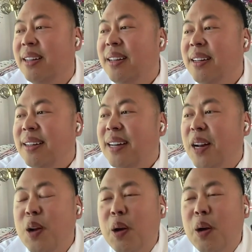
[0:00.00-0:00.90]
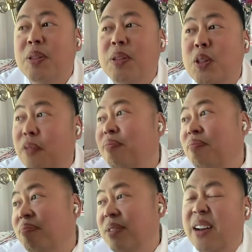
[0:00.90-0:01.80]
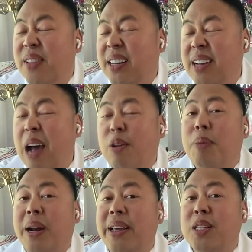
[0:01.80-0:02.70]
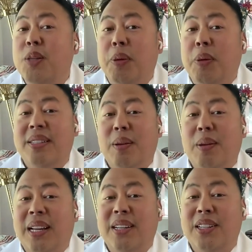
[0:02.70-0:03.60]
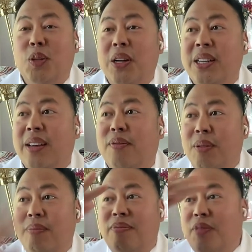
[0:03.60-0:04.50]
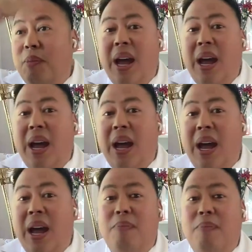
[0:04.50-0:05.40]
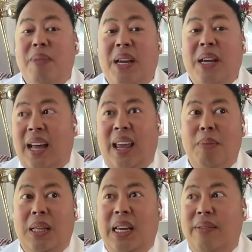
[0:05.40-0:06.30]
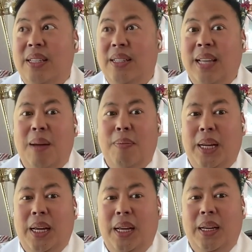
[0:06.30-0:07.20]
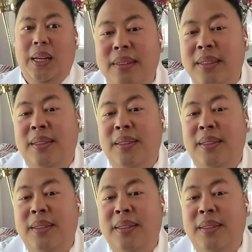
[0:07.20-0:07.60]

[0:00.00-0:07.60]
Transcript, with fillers: And I don't know, it was sort of kind of like an out of body experience. I was kind of just watching it from from high above because just like I cannot believe this is happening